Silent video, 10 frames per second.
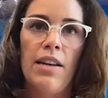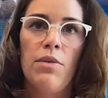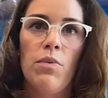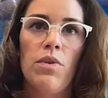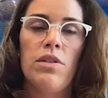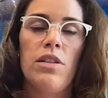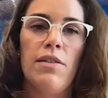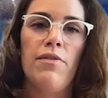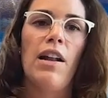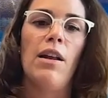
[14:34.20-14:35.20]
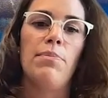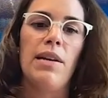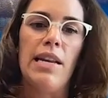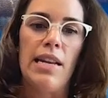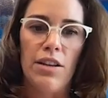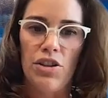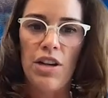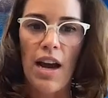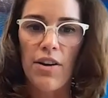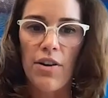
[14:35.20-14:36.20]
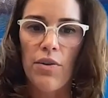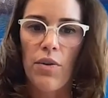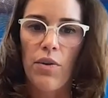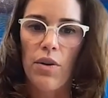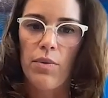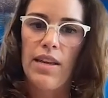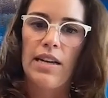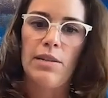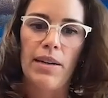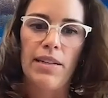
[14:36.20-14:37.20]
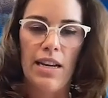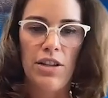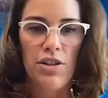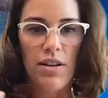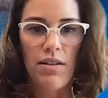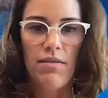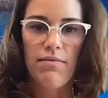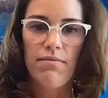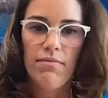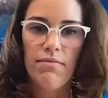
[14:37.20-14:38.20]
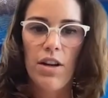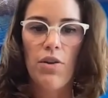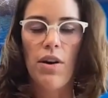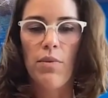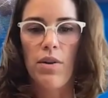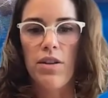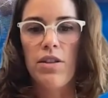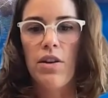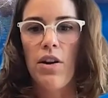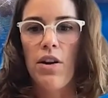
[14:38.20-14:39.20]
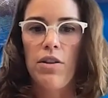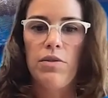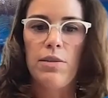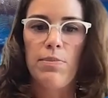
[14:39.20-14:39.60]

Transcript: I didn't want to develop in his shadow or with the expectation, you know, I wanted to earn the